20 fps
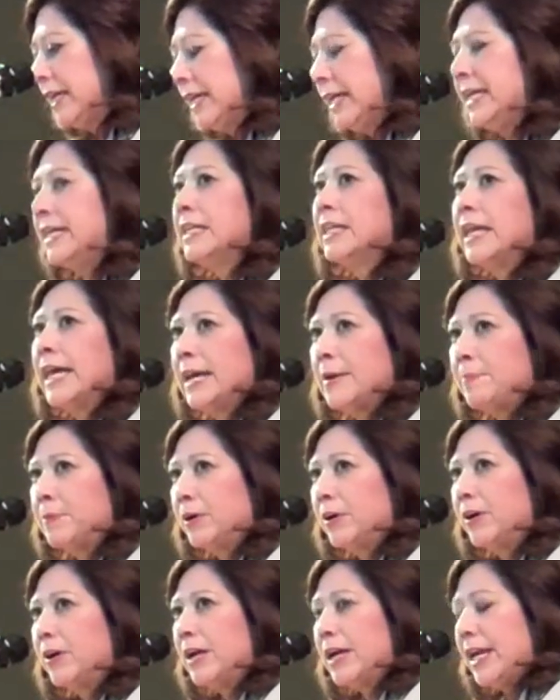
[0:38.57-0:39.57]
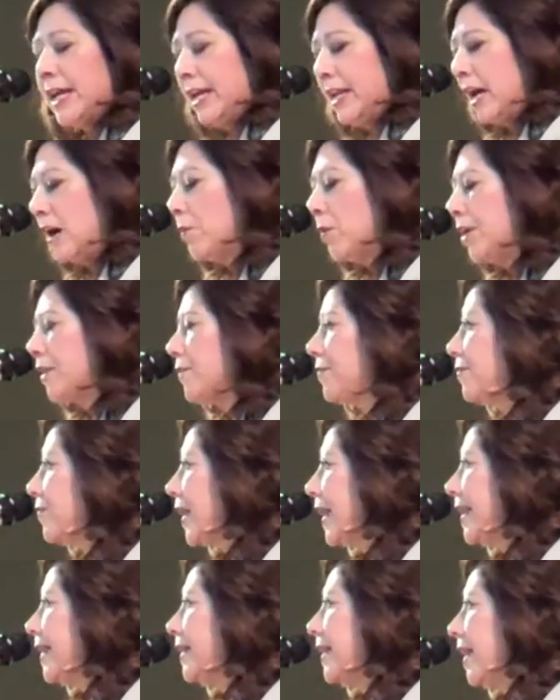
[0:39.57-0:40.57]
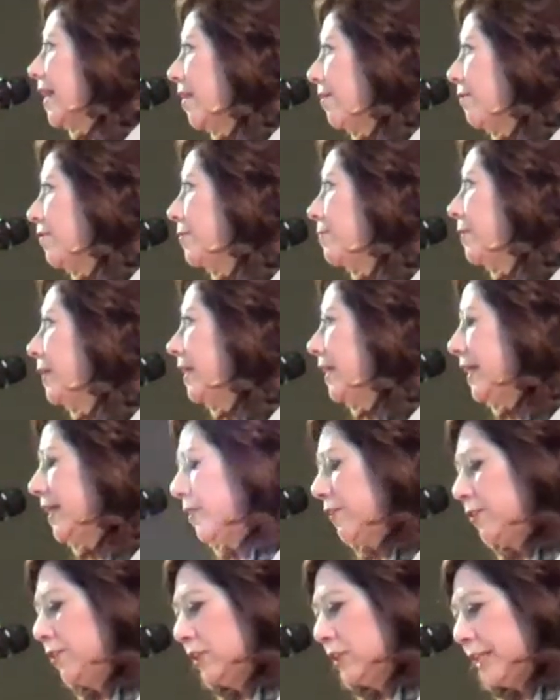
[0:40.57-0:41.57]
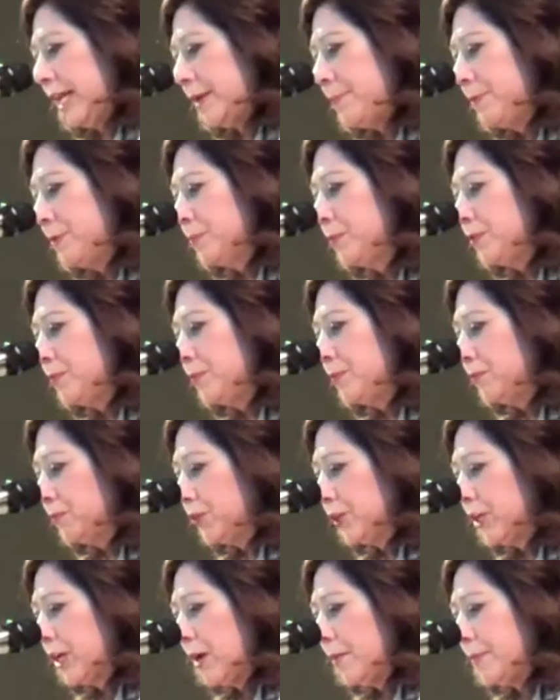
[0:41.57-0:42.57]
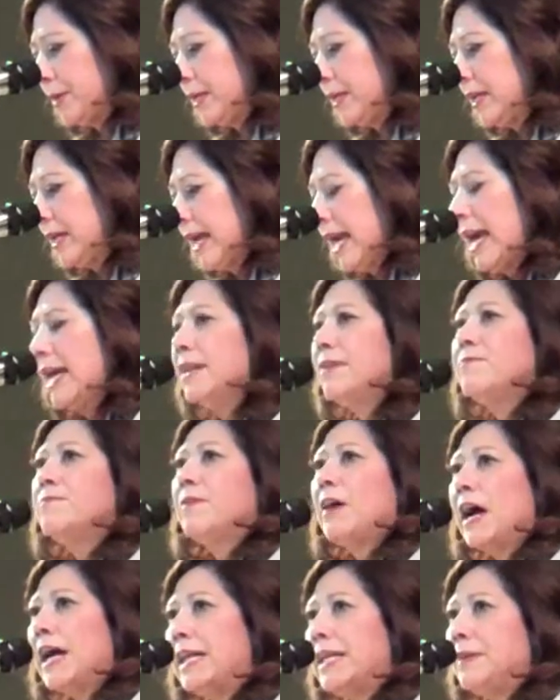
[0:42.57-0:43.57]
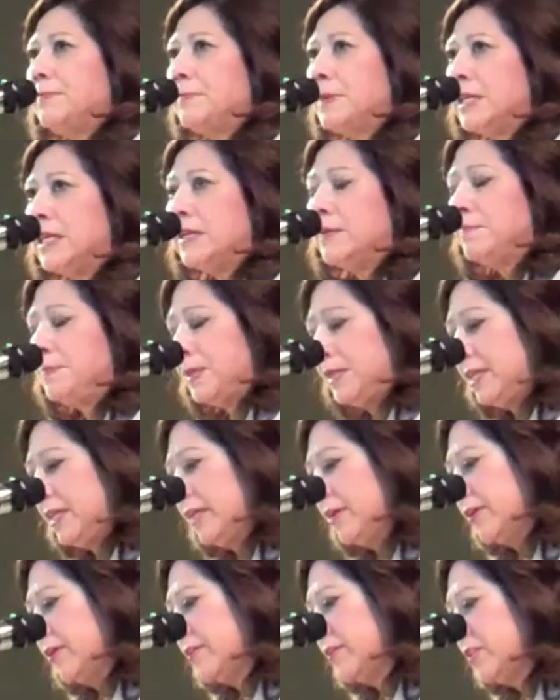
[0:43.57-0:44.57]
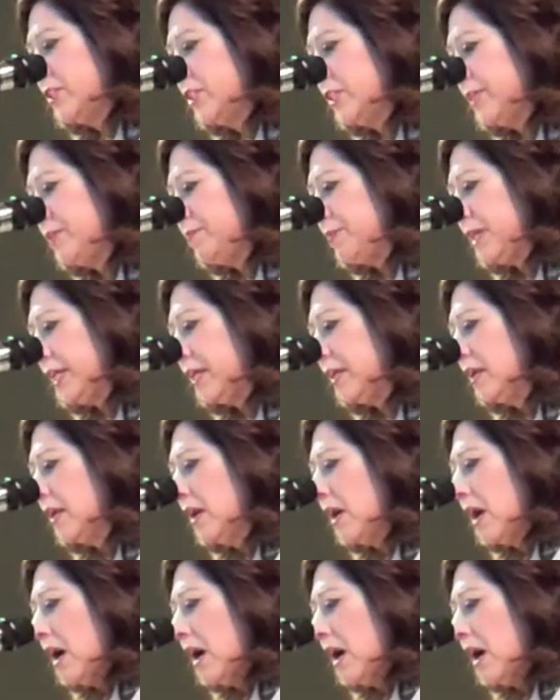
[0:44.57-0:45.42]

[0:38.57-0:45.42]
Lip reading: in labor. And I want to thank everybody here in the labor movement for coming and inviting me to be here this evening.